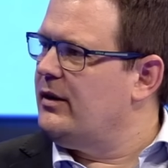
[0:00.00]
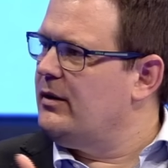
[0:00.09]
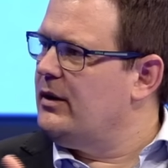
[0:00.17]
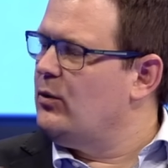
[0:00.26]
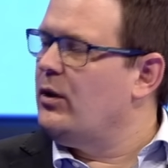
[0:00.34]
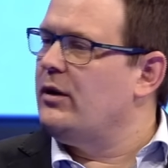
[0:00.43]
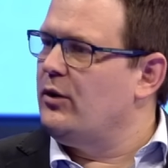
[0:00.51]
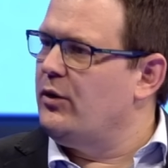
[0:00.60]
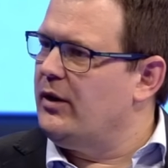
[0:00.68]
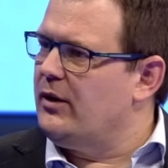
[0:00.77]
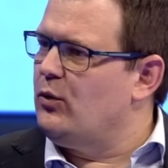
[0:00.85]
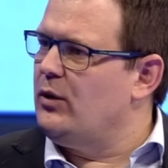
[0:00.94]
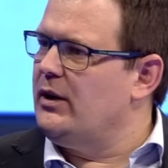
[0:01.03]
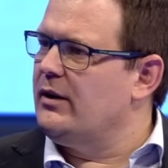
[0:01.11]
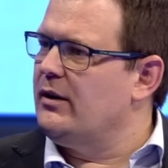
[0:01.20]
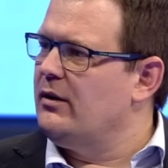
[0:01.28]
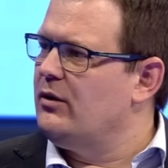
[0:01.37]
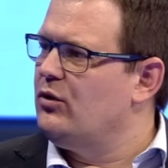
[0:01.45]
Iran, you think,
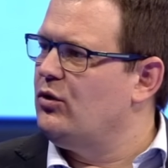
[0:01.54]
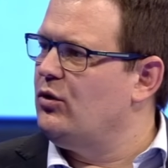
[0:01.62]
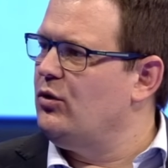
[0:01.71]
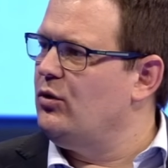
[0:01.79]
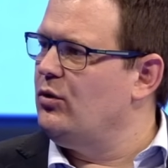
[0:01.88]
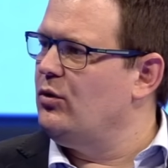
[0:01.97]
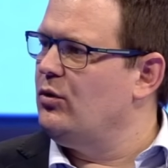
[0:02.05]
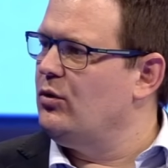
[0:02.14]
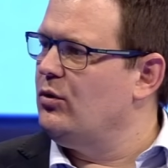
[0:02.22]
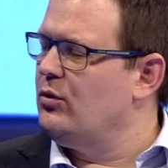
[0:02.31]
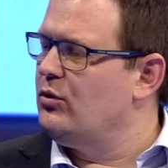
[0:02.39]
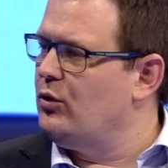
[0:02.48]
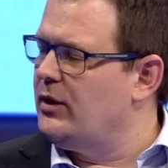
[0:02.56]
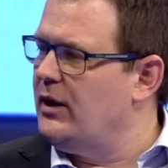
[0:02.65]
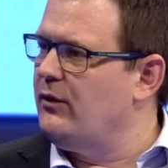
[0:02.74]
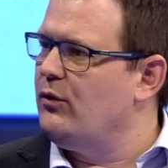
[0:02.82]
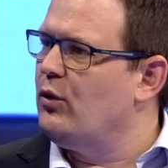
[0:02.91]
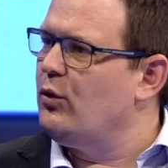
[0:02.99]
willing to
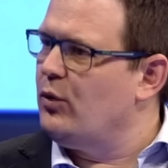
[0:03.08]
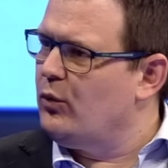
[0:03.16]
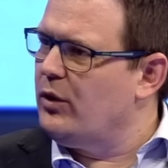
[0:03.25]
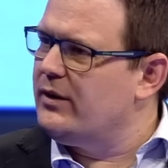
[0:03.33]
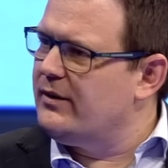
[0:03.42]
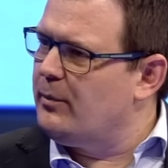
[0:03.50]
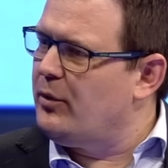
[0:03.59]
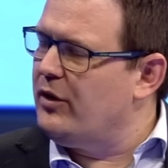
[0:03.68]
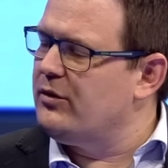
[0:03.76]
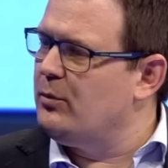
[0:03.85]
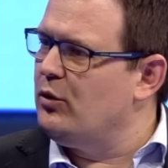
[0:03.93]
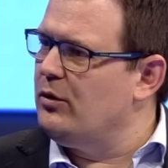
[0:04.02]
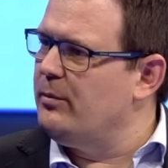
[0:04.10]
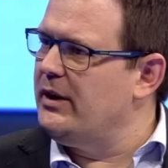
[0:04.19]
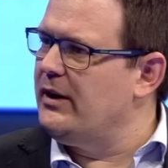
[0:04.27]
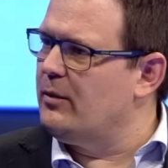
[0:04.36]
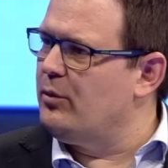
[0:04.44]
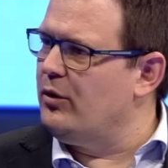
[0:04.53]
give, or what is a possible
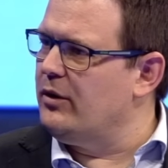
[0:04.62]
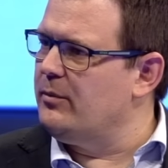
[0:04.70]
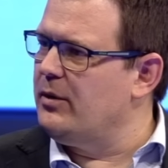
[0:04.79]
meeting point?